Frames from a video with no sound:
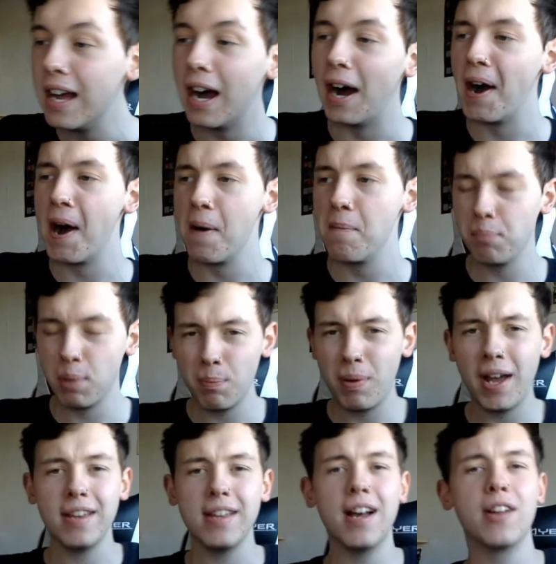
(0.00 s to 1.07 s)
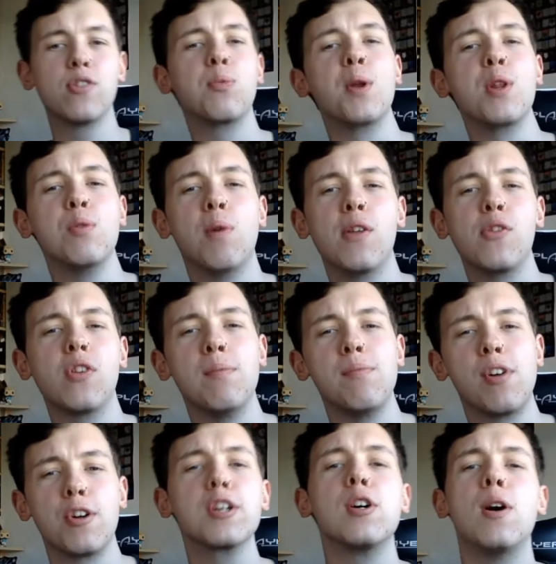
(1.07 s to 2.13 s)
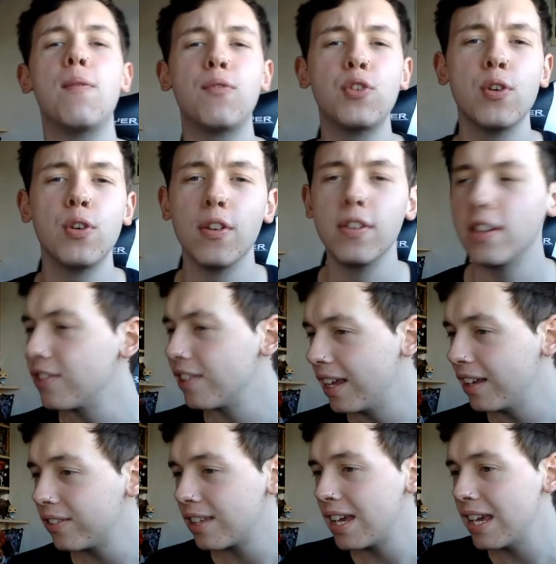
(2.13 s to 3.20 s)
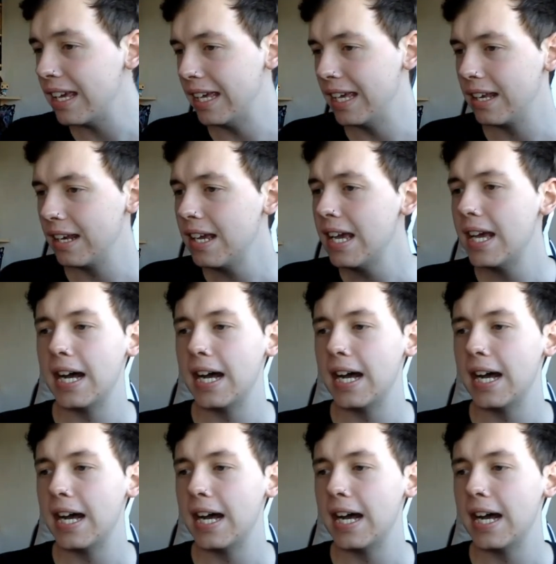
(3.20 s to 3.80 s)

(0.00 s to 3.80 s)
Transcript: But Petr Yan's one of the ones I'm very confident on this list in.